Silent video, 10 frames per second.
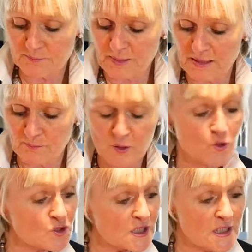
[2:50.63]
be it
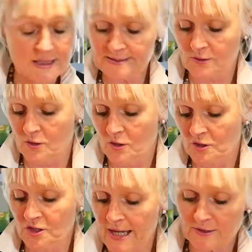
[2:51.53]
blue cheese or
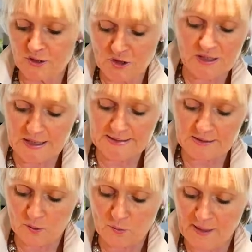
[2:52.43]
cheddar cheese
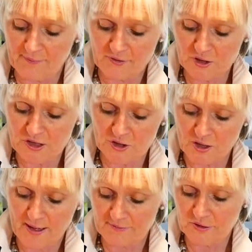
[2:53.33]
or whatever cheese
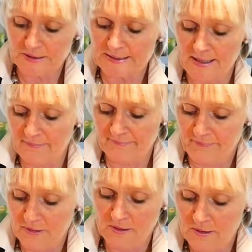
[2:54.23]
you're having yourself.
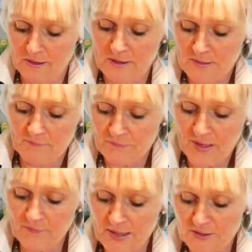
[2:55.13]

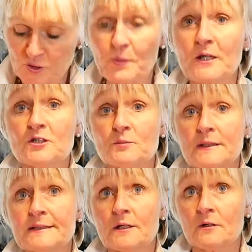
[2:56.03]
And that's your bechamel
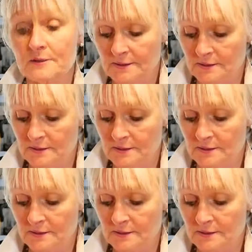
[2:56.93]
sauce.